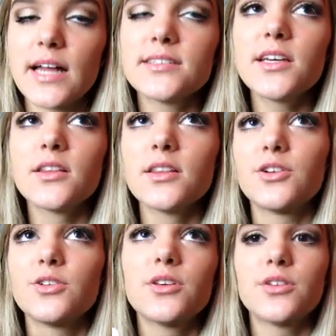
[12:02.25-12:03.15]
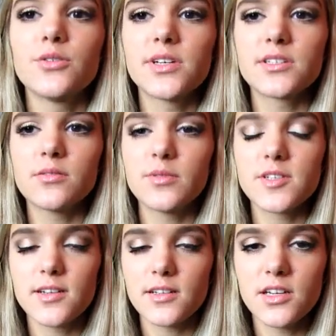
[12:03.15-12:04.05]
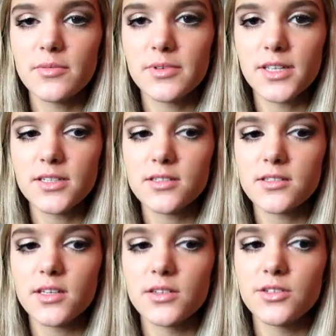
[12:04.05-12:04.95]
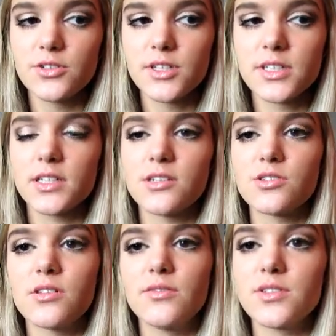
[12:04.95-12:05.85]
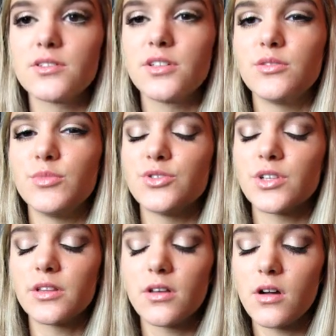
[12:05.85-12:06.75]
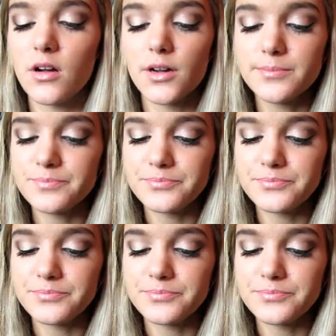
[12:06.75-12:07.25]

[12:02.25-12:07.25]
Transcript: That's like literally the reason I'm excited to get my license, like literally, because I just love listening to music in the car.